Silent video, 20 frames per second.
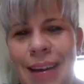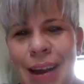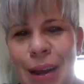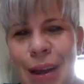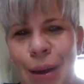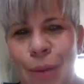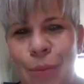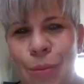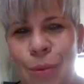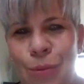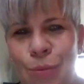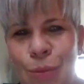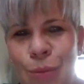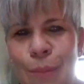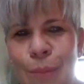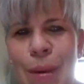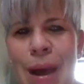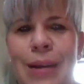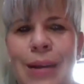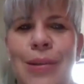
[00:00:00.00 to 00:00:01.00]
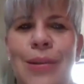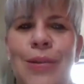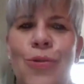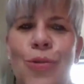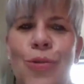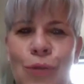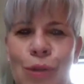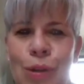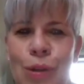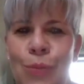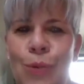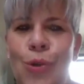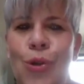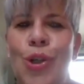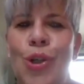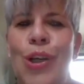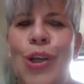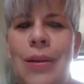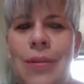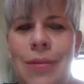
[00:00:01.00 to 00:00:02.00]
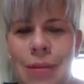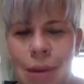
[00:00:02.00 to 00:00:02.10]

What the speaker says: I went back to Service Merchandise,